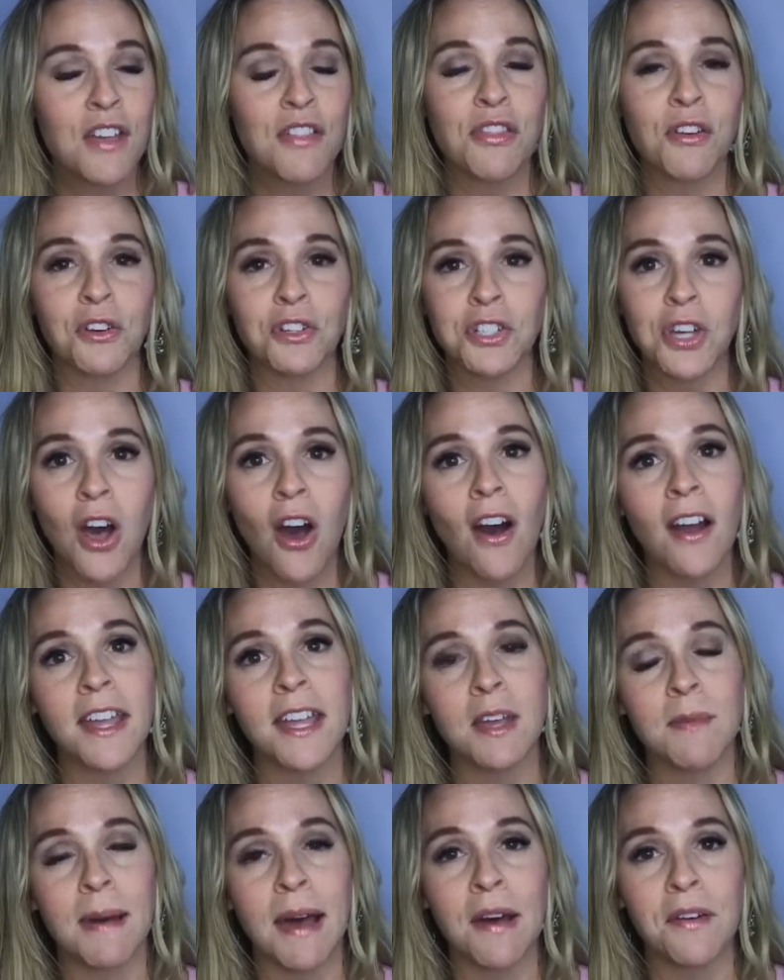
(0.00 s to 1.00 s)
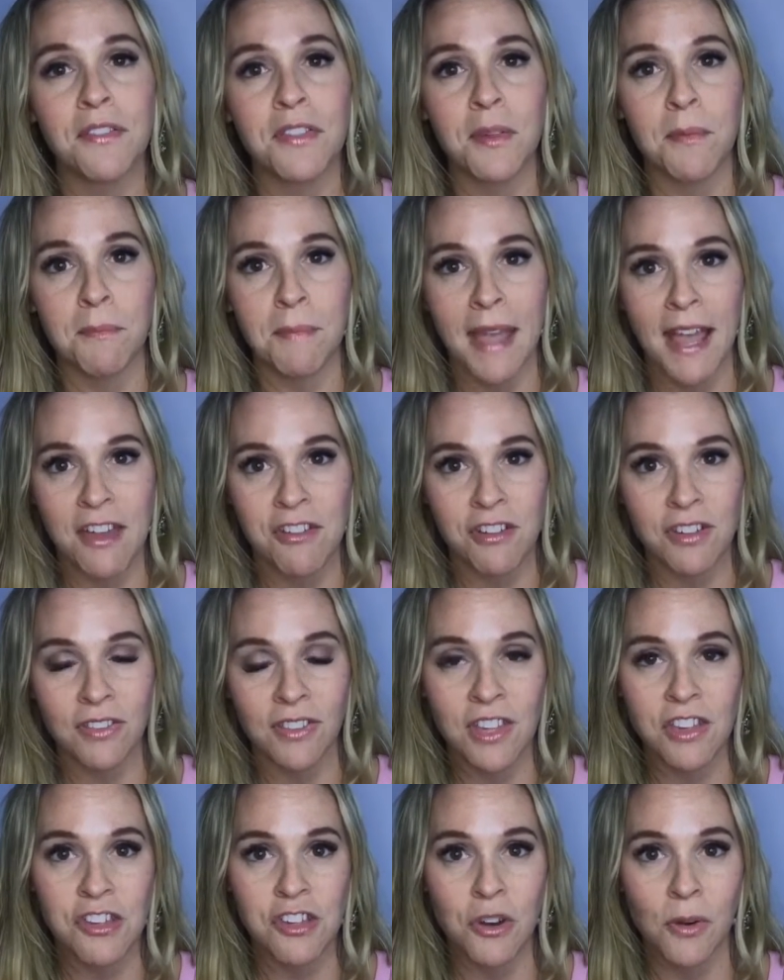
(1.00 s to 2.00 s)
they're talking about the magic
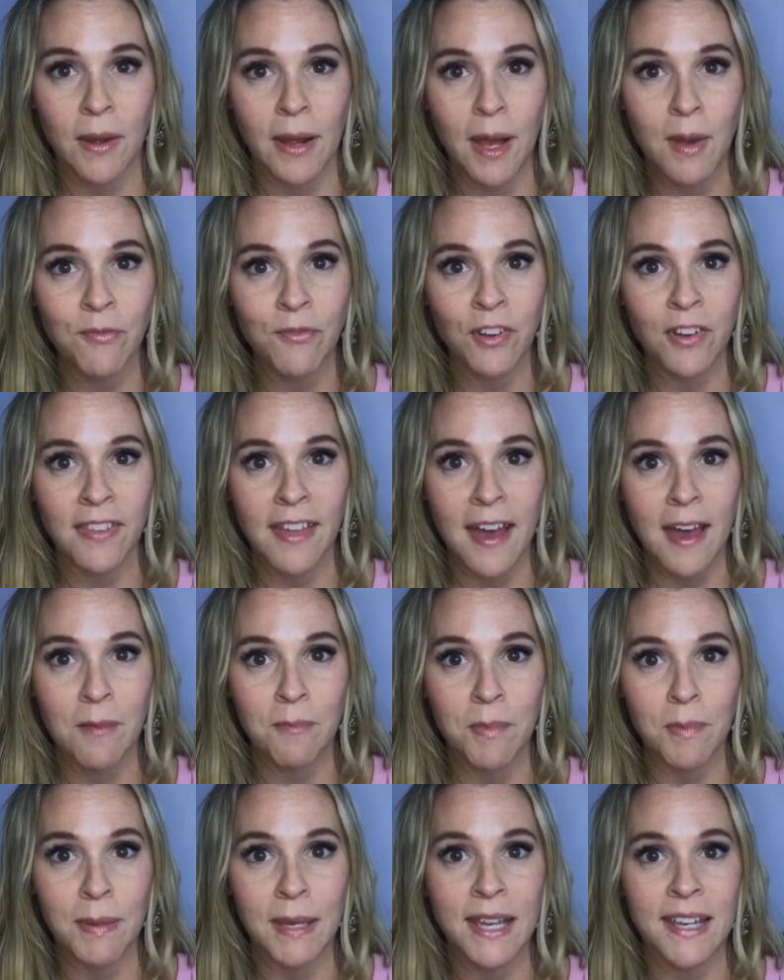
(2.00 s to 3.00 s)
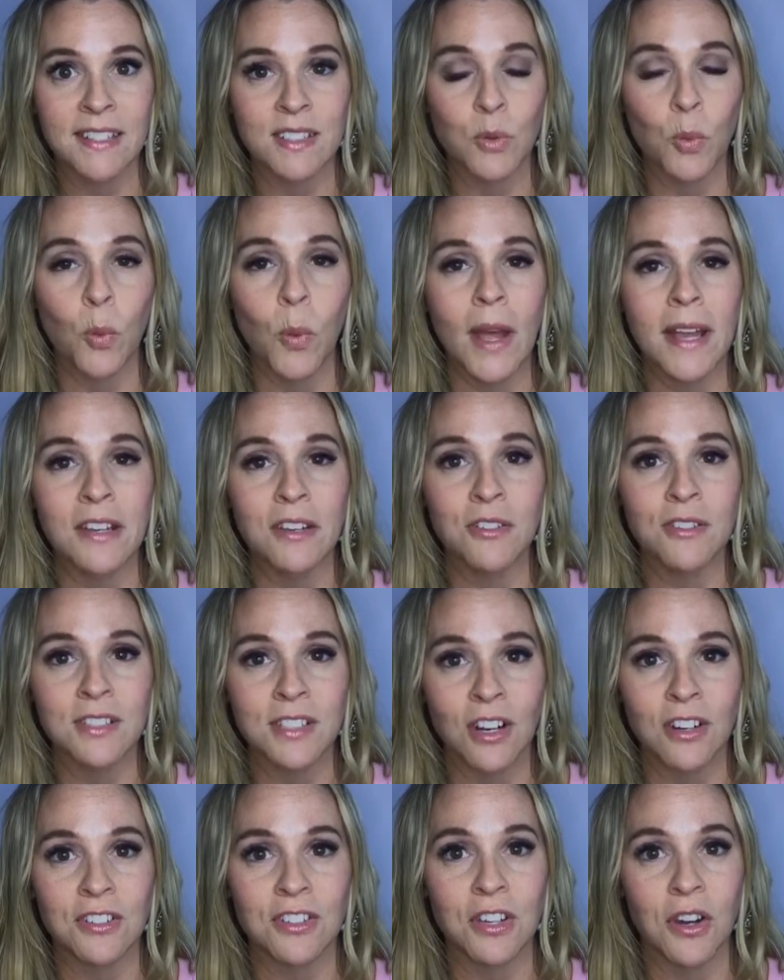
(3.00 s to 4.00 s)
that's showing up for them because when you
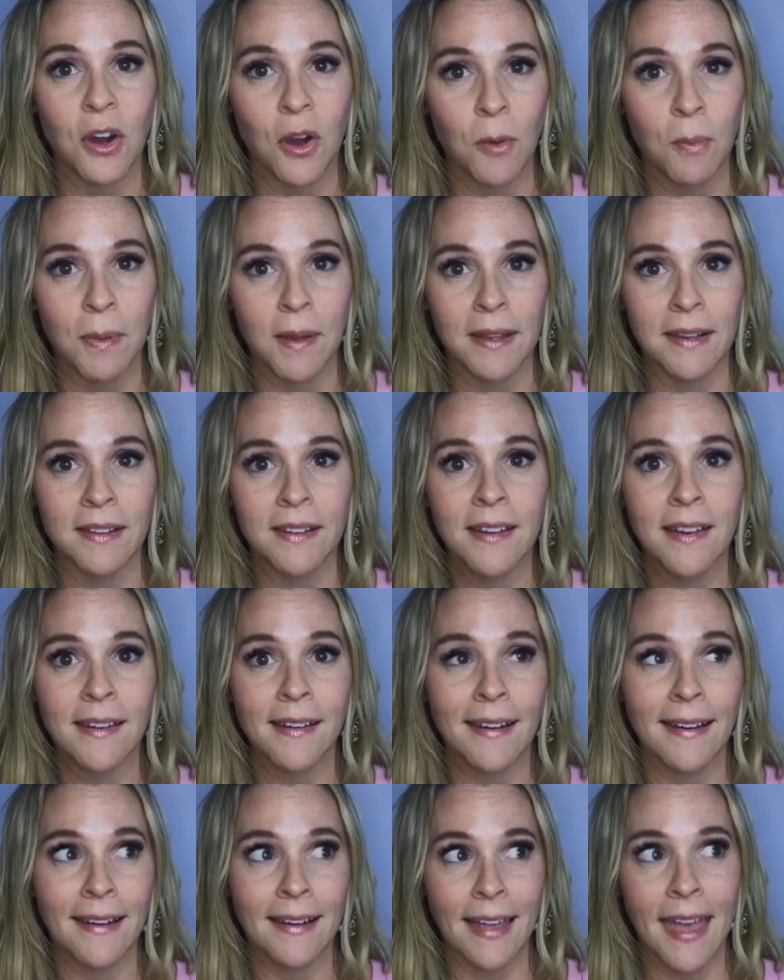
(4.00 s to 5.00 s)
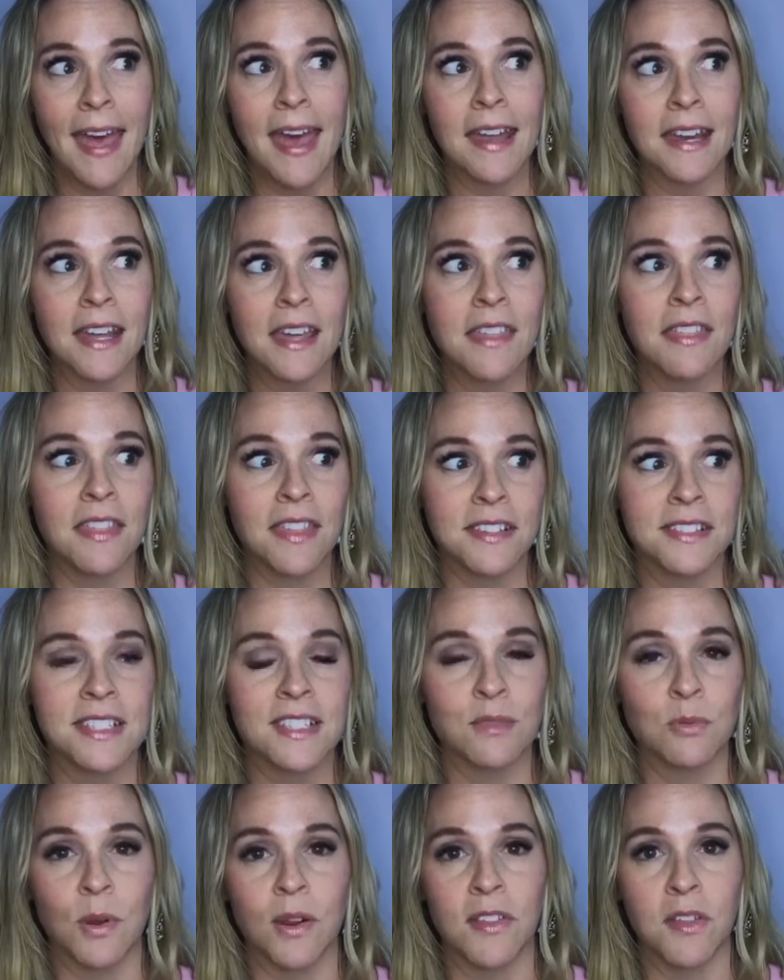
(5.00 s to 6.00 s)
start to open again this
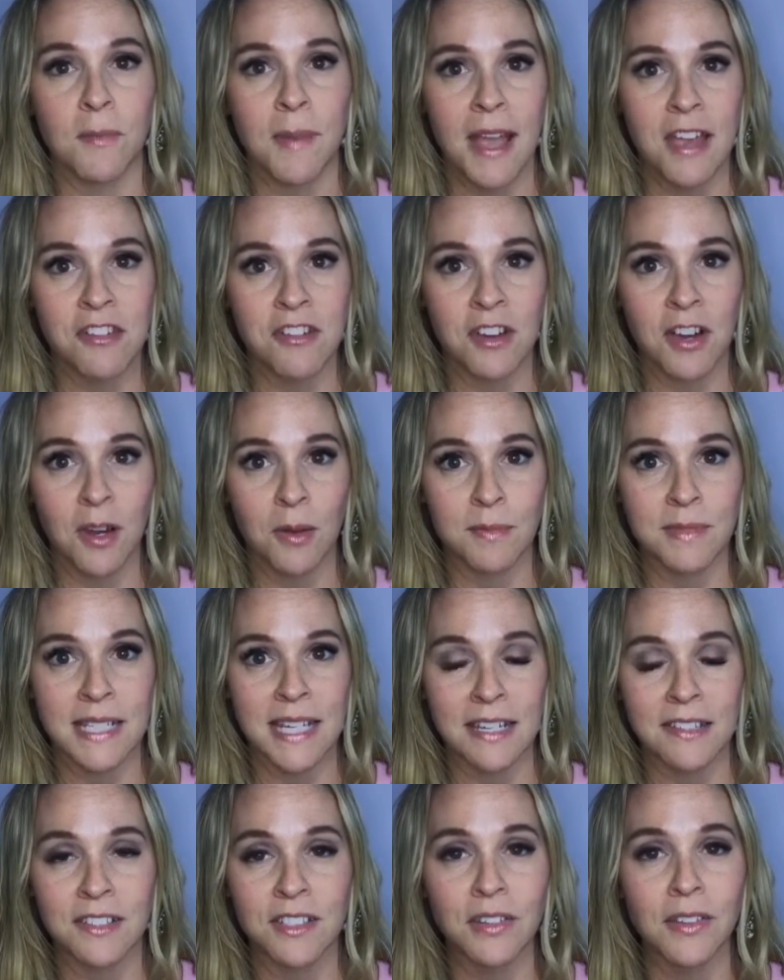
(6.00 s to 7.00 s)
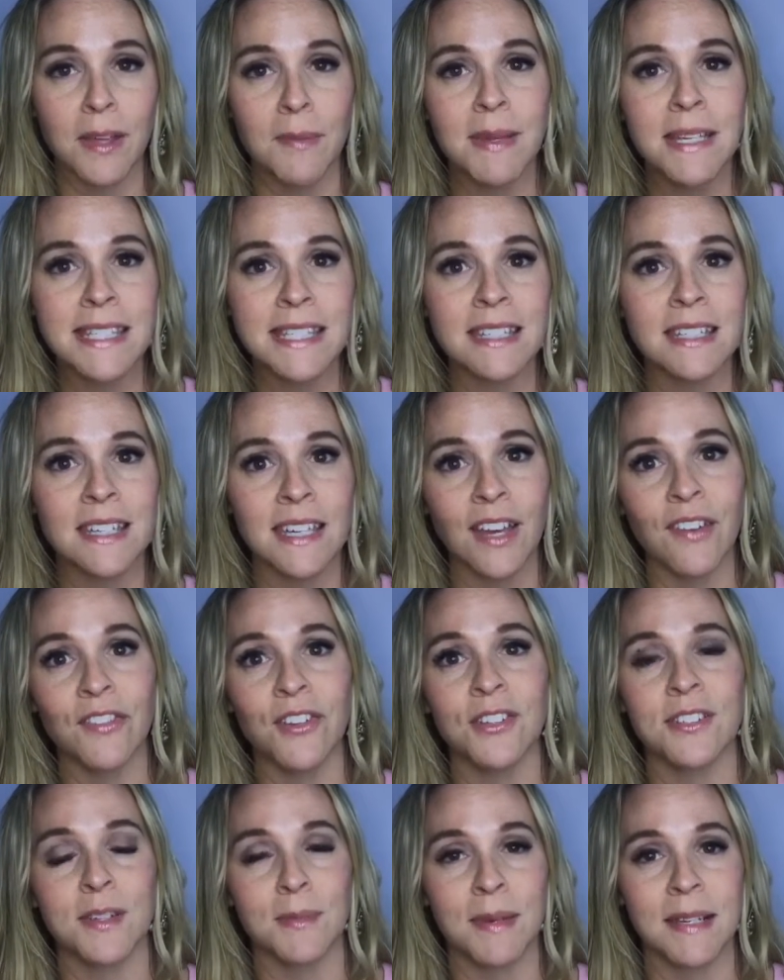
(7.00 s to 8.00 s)
is where the magic comes in so let me give
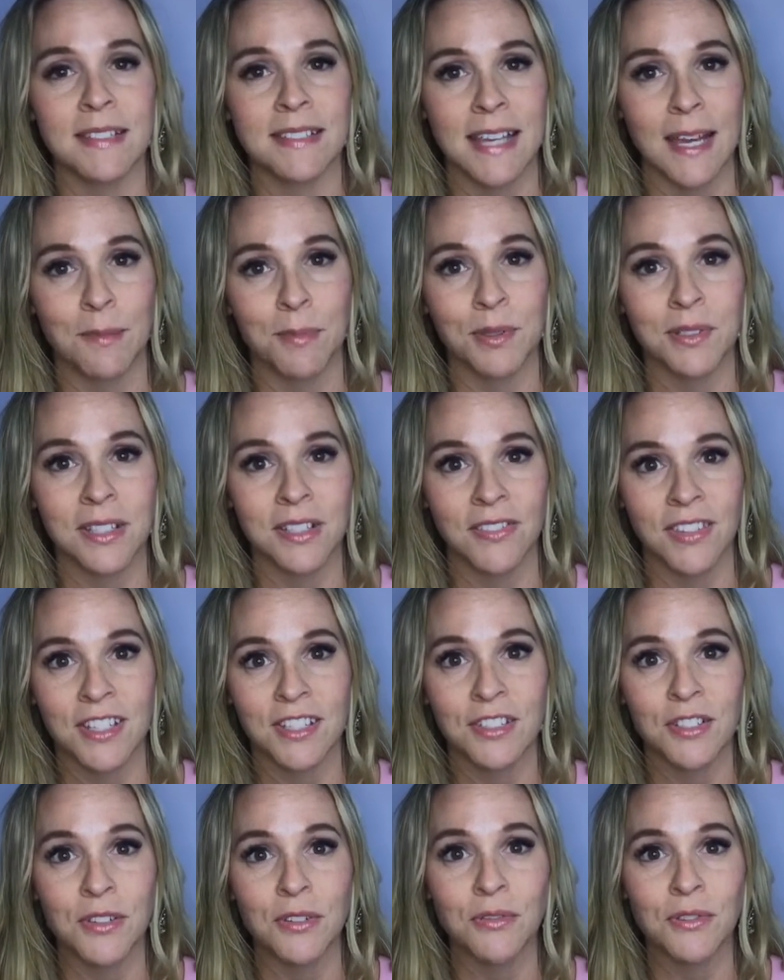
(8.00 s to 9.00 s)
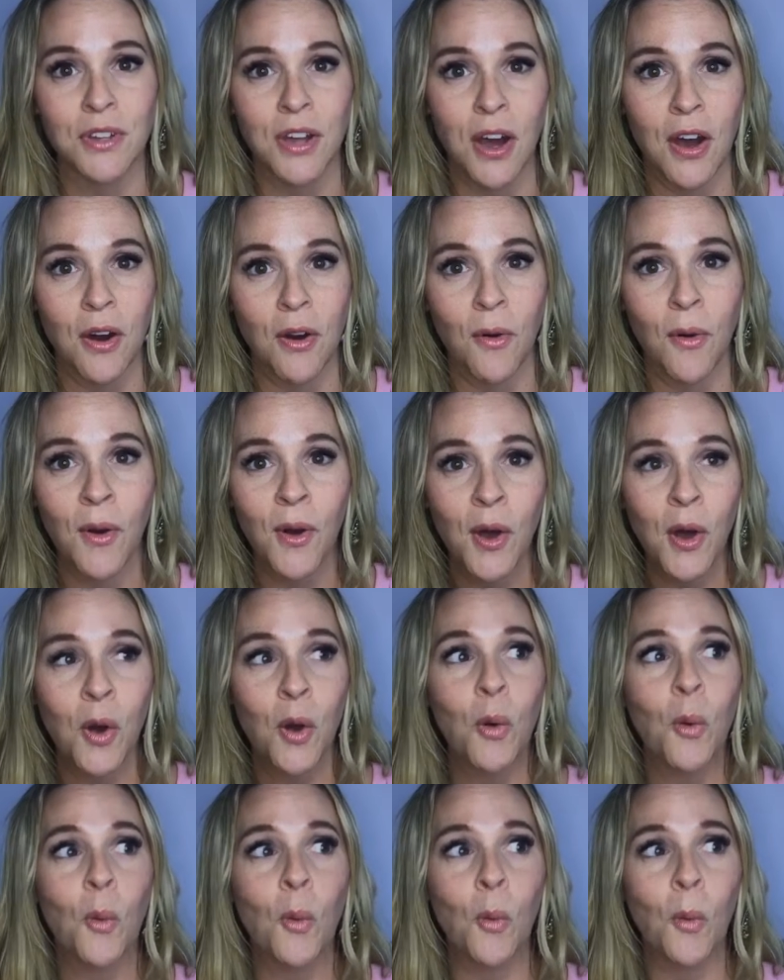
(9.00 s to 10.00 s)
you some examples of this so you know
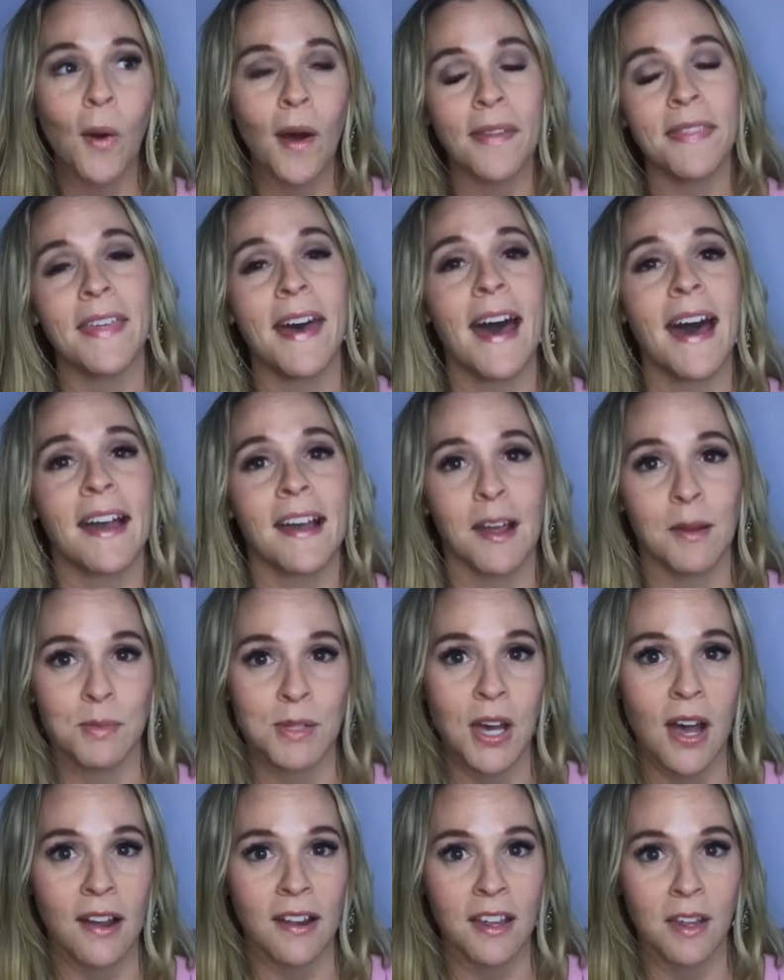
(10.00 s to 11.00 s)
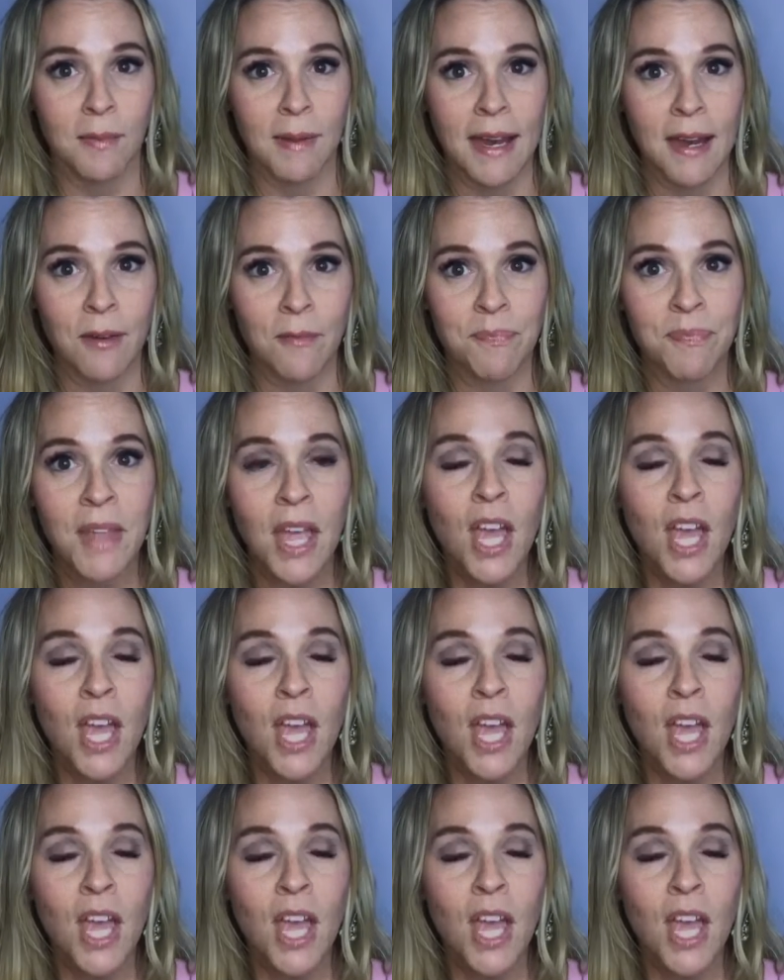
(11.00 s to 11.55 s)
what the heck I'm talking about.